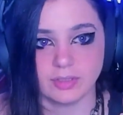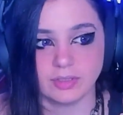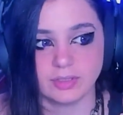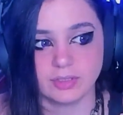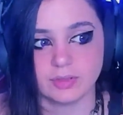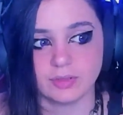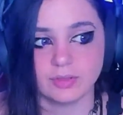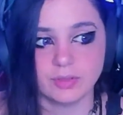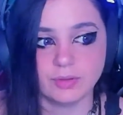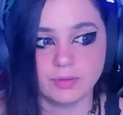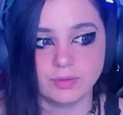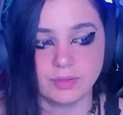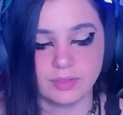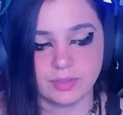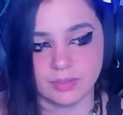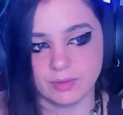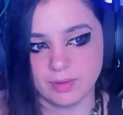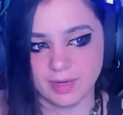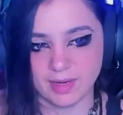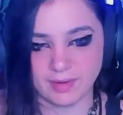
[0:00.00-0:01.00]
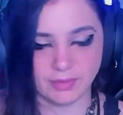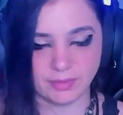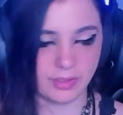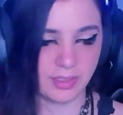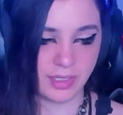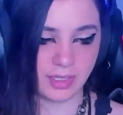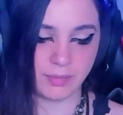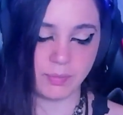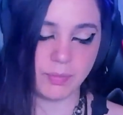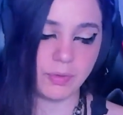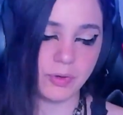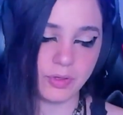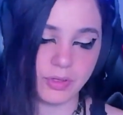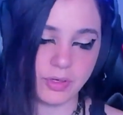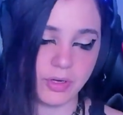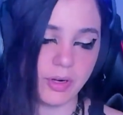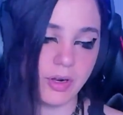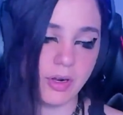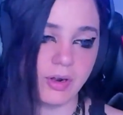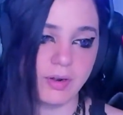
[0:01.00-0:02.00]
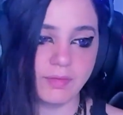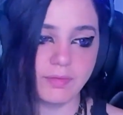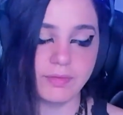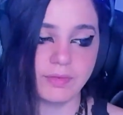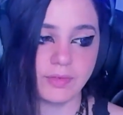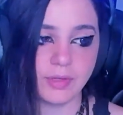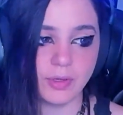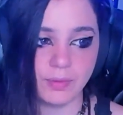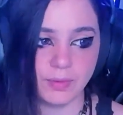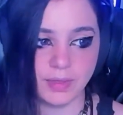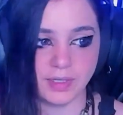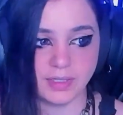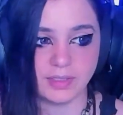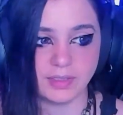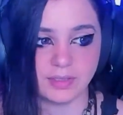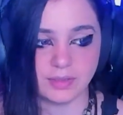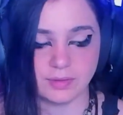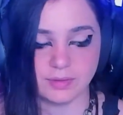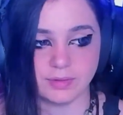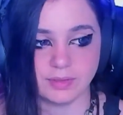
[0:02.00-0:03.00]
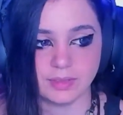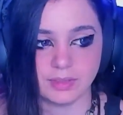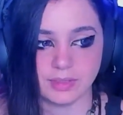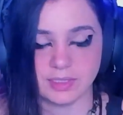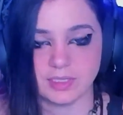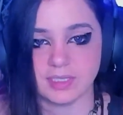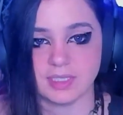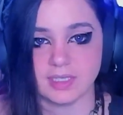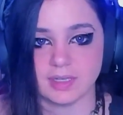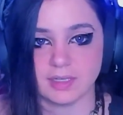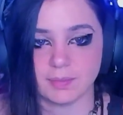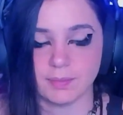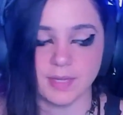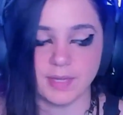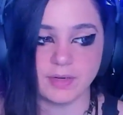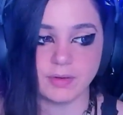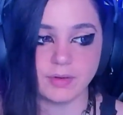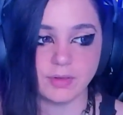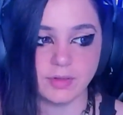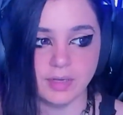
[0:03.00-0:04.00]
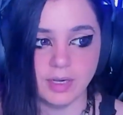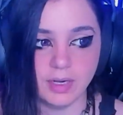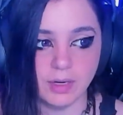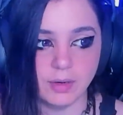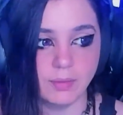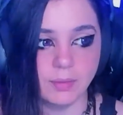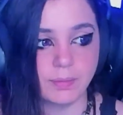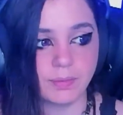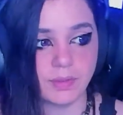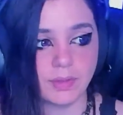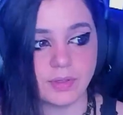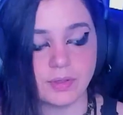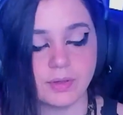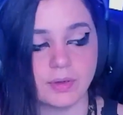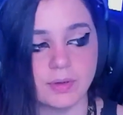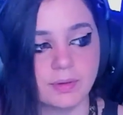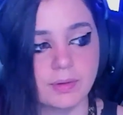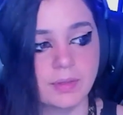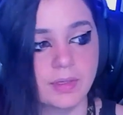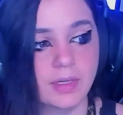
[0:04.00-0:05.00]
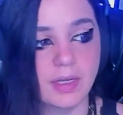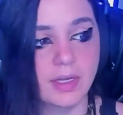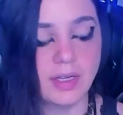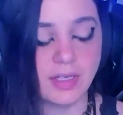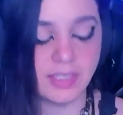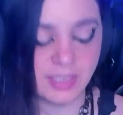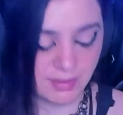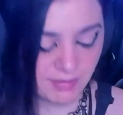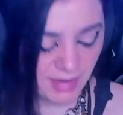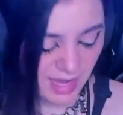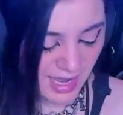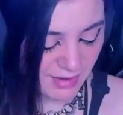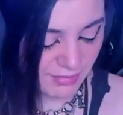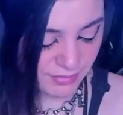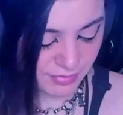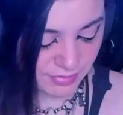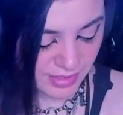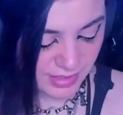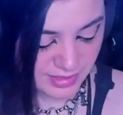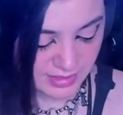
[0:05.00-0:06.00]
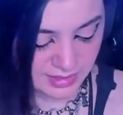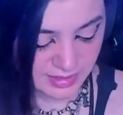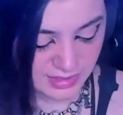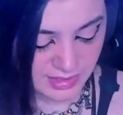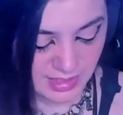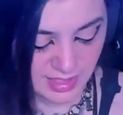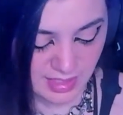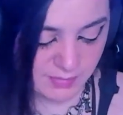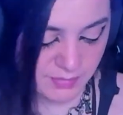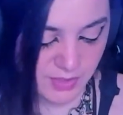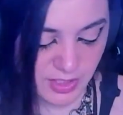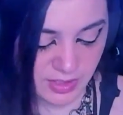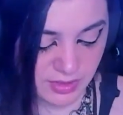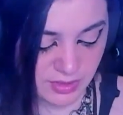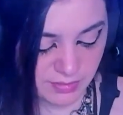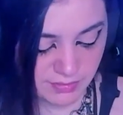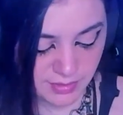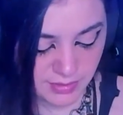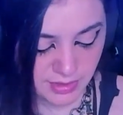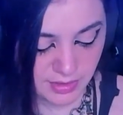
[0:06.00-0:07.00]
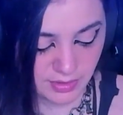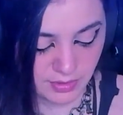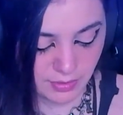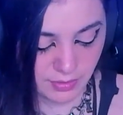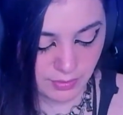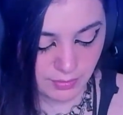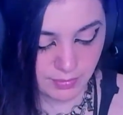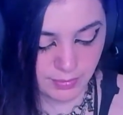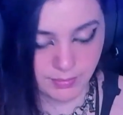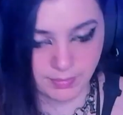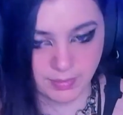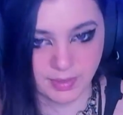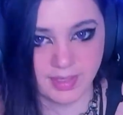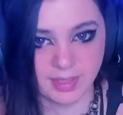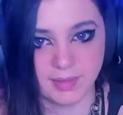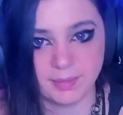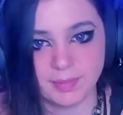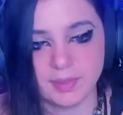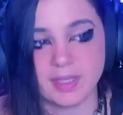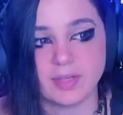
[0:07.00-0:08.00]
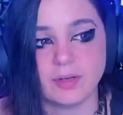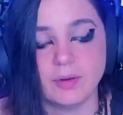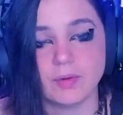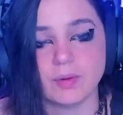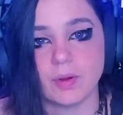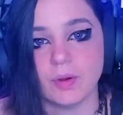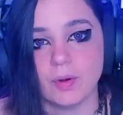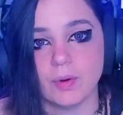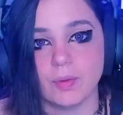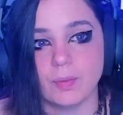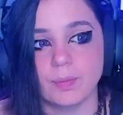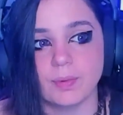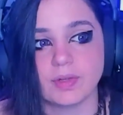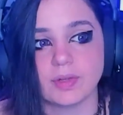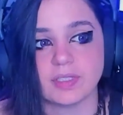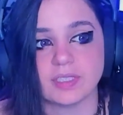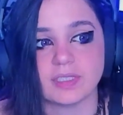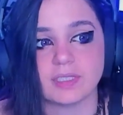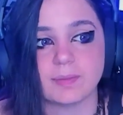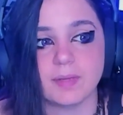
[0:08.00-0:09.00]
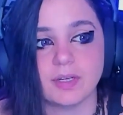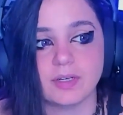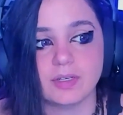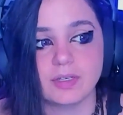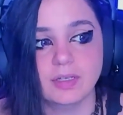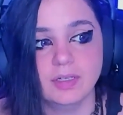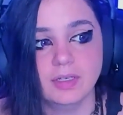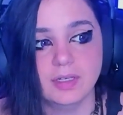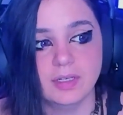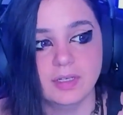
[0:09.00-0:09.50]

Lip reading: So don't ever like put off going to seek medical help, because I've had friends say, I'm not gonna fucking go, blah blah, and I'd be like, no, go, because it's better,